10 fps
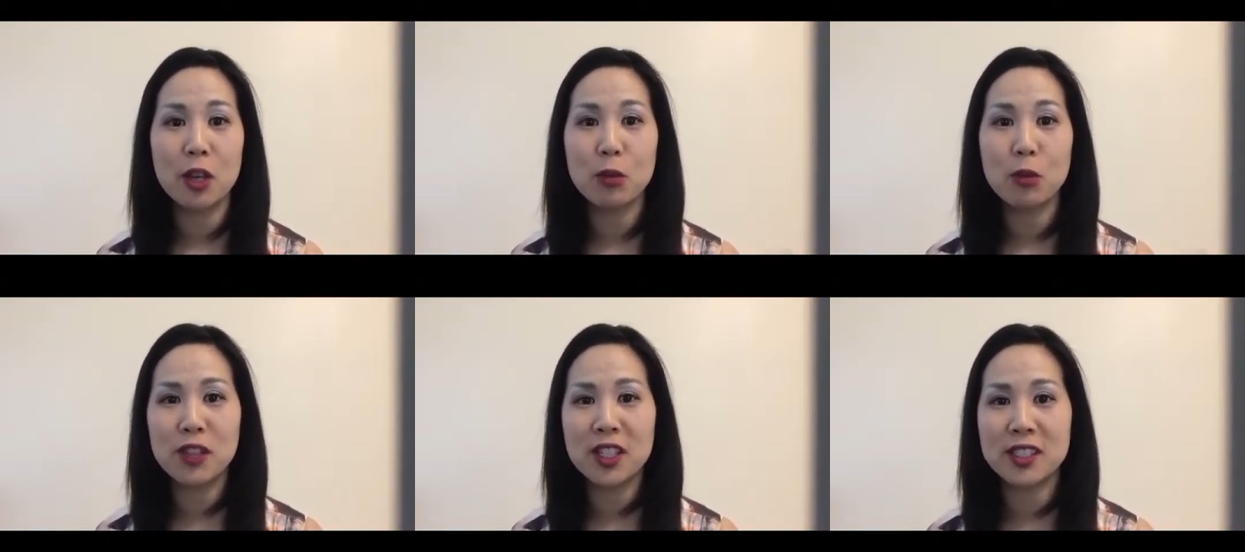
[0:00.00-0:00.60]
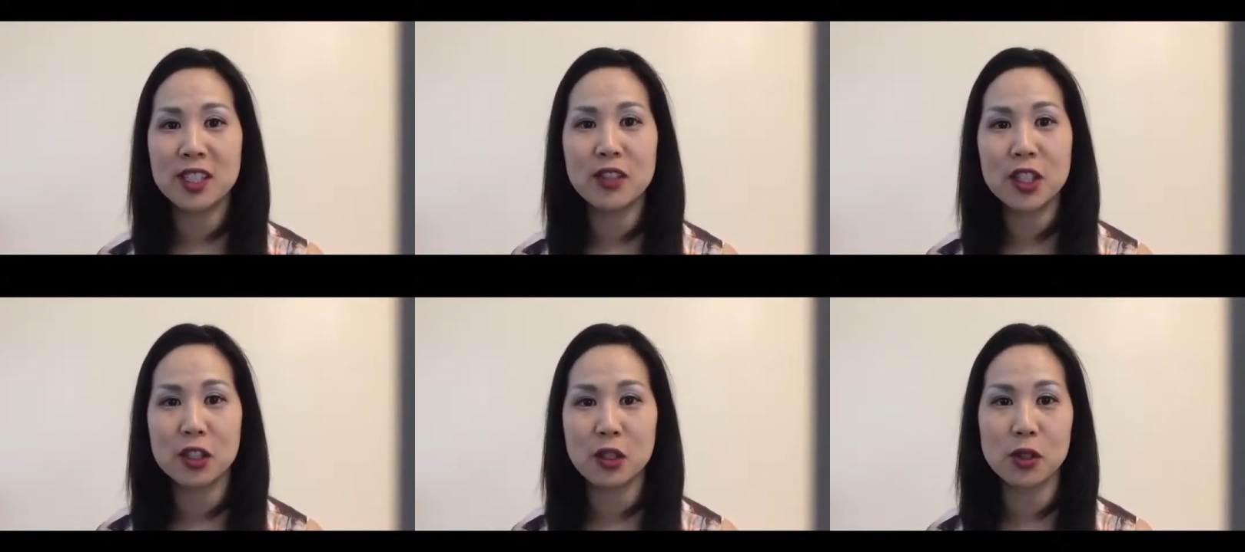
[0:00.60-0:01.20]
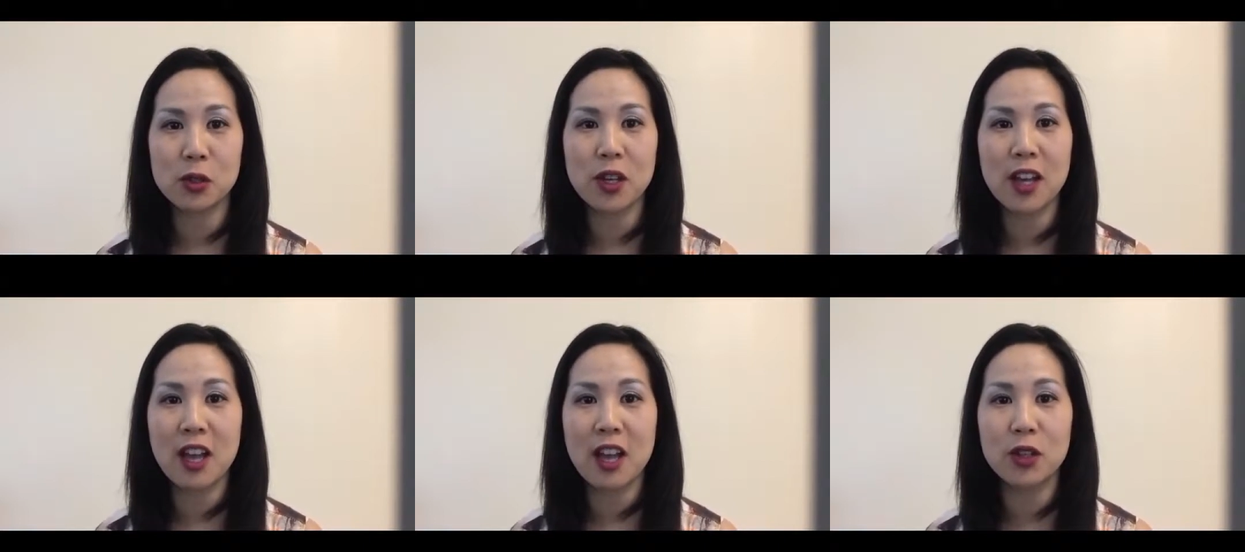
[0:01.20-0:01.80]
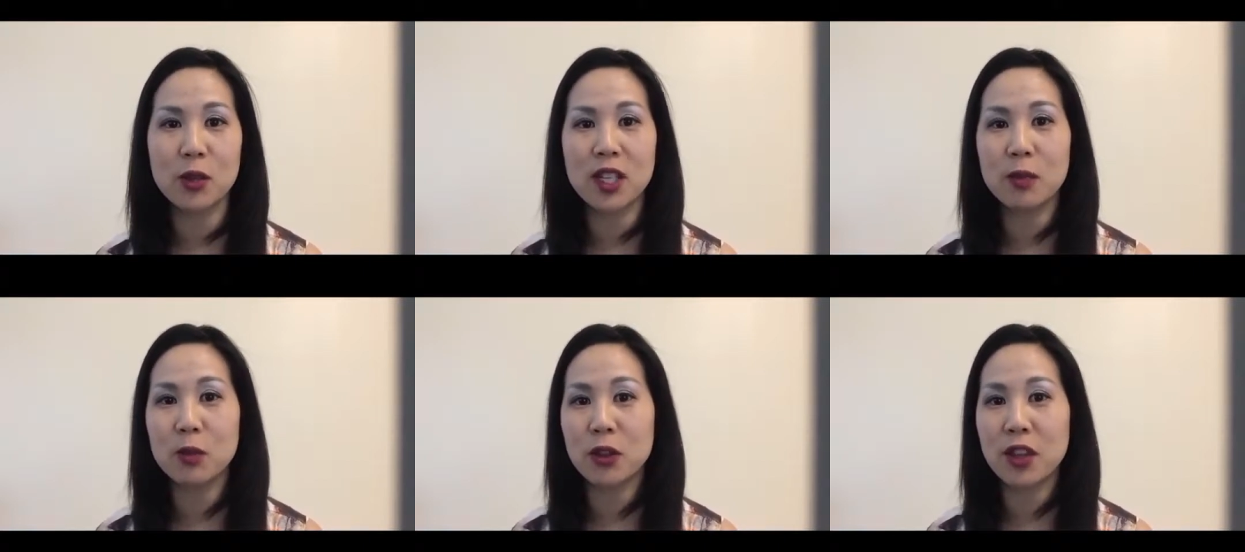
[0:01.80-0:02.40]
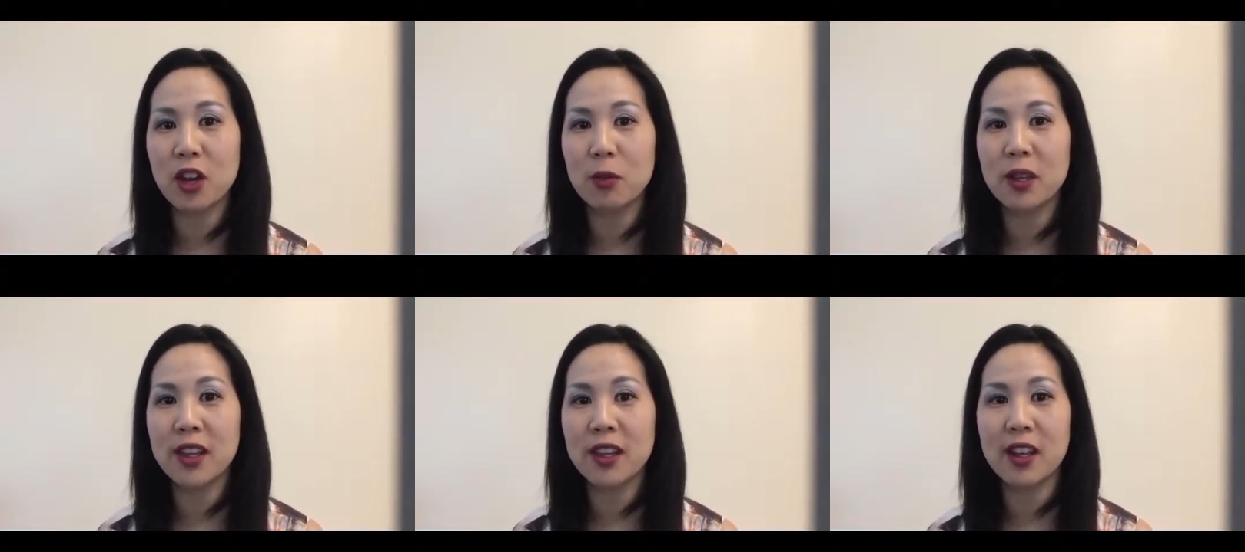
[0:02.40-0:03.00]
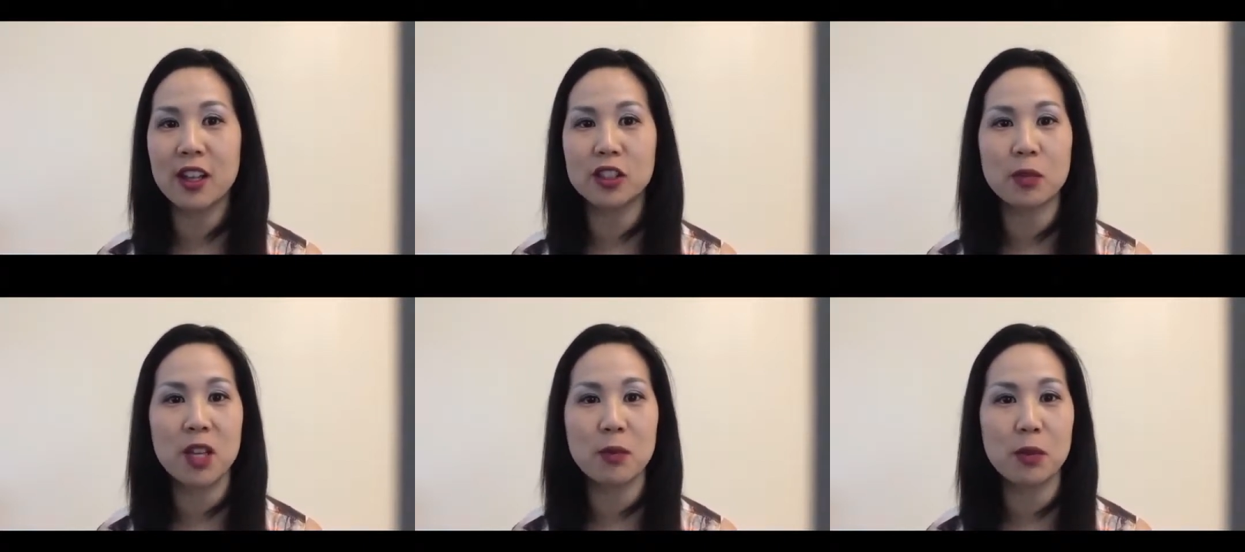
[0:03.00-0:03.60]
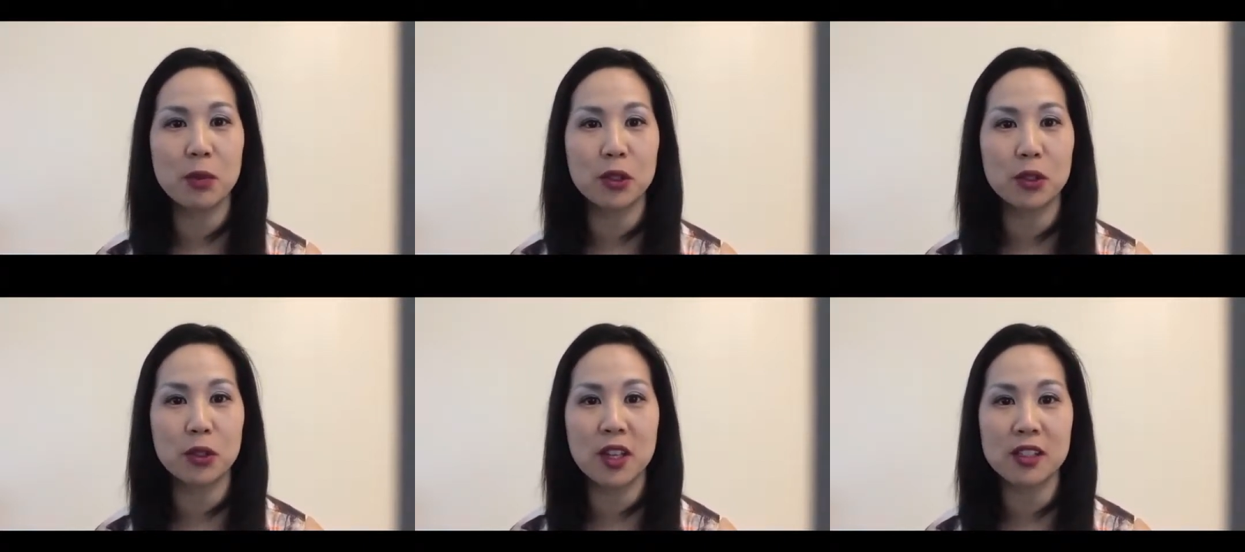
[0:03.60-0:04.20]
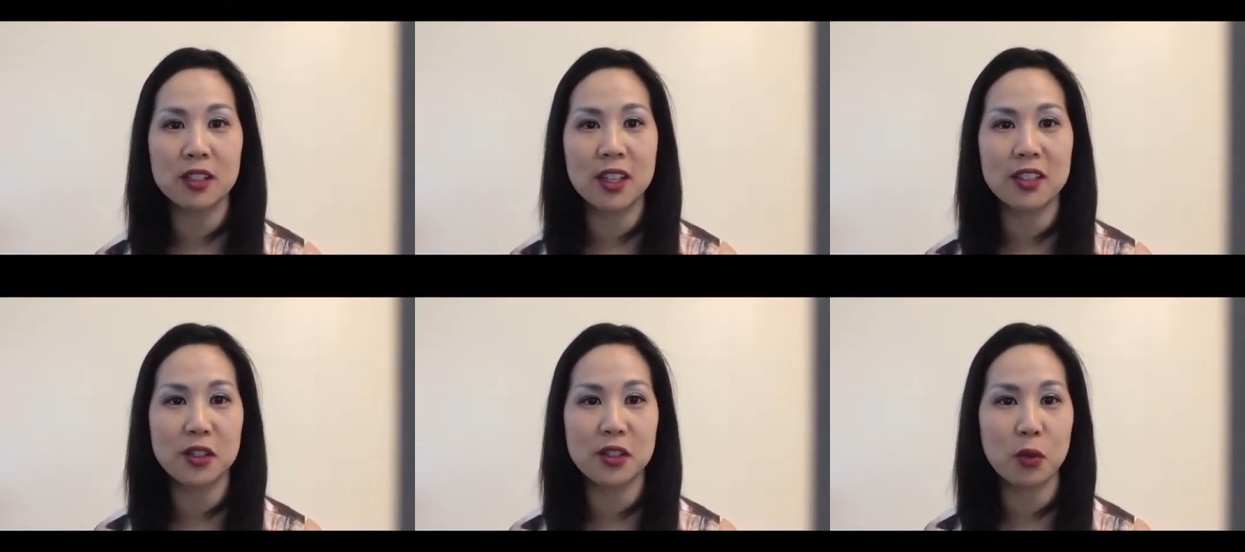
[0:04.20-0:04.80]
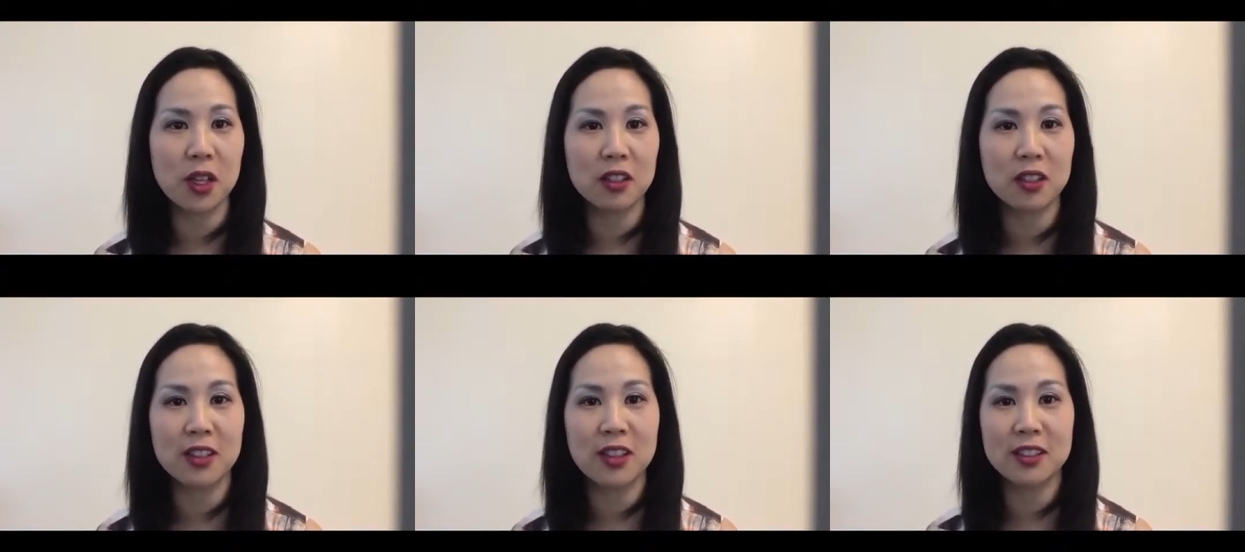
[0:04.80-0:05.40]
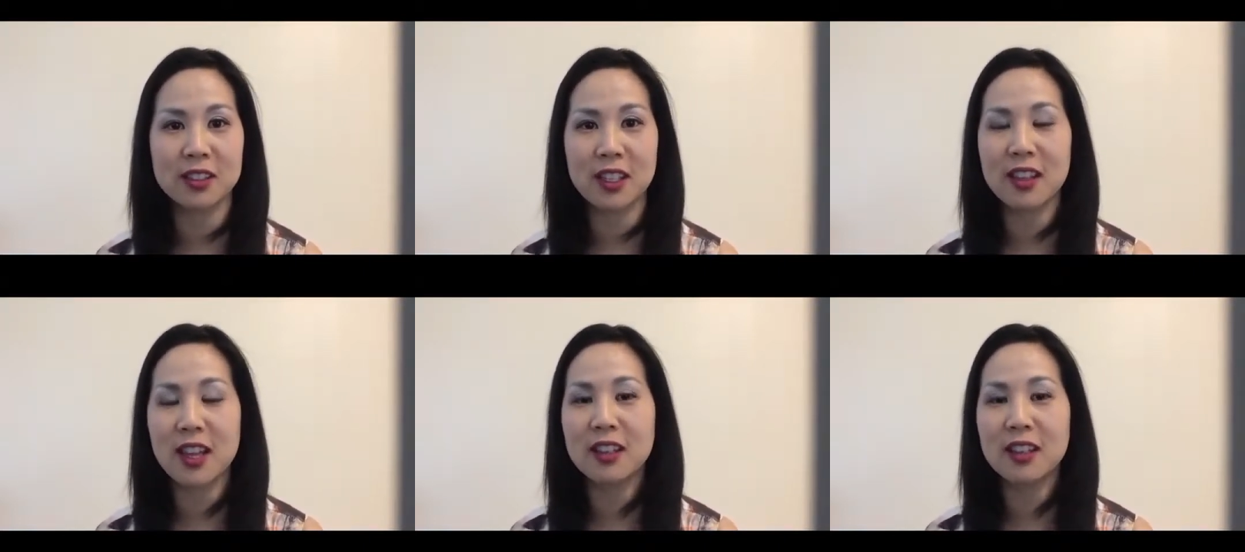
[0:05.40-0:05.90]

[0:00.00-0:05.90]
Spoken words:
movies, TV shows and what have you, in hypnotherapy, they can actually make people do things against their will and things like that.